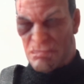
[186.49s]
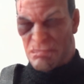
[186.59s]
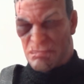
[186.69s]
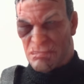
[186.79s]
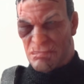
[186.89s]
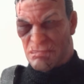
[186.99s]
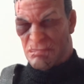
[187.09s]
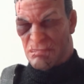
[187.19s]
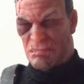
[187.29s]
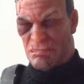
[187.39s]

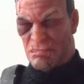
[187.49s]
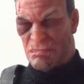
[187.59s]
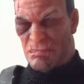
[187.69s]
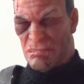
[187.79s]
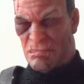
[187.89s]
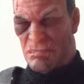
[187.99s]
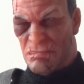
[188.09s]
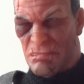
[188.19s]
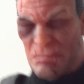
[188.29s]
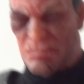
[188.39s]

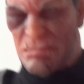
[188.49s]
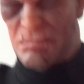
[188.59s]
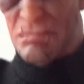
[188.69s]
Nothing is said.